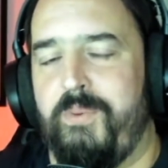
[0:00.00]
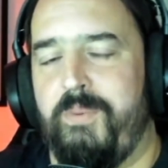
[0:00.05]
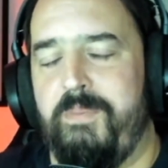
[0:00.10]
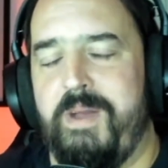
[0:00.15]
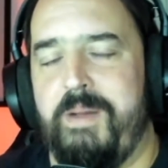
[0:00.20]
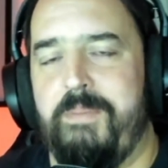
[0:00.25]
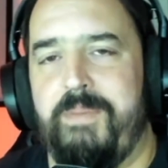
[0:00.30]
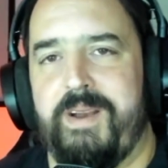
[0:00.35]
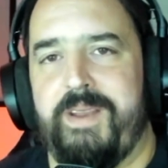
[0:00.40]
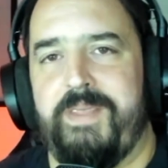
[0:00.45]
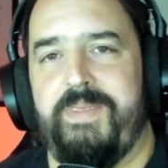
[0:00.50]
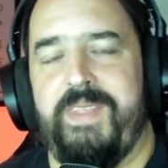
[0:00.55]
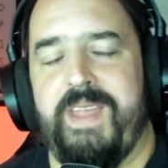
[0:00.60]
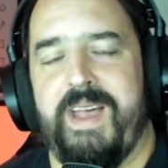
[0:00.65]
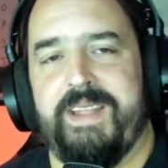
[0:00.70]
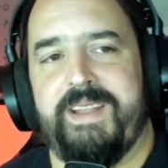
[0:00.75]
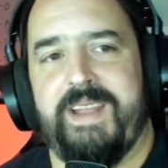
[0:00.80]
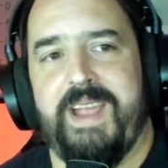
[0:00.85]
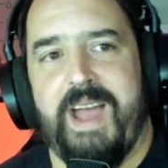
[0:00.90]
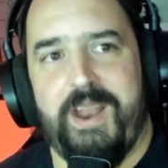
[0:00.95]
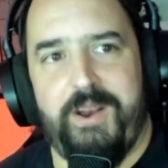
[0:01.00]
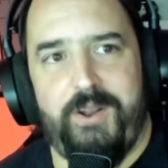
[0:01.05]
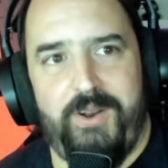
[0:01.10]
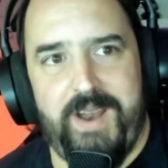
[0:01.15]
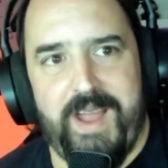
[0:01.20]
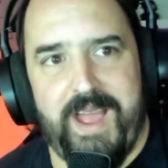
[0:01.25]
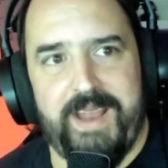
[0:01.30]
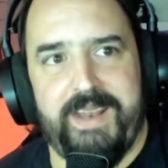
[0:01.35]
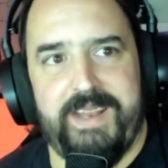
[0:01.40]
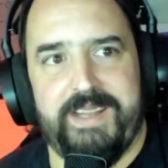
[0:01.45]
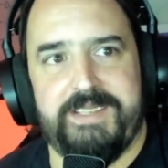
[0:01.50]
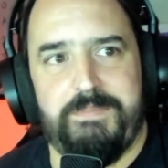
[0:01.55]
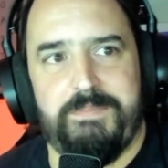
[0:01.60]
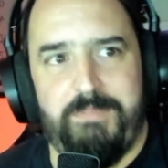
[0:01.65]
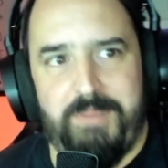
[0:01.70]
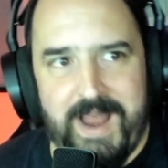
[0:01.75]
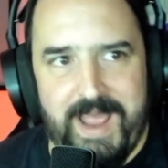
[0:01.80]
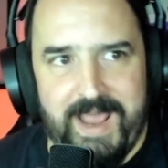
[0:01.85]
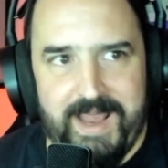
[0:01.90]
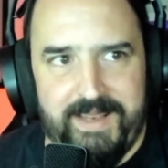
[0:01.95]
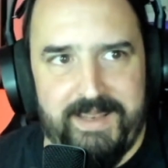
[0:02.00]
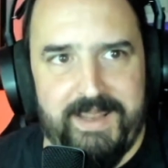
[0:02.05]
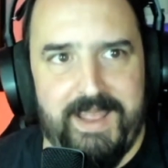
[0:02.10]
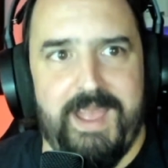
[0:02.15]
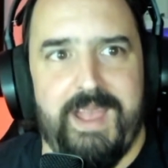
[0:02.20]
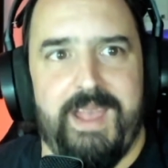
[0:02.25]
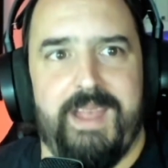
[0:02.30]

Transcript: remember that Caroline explained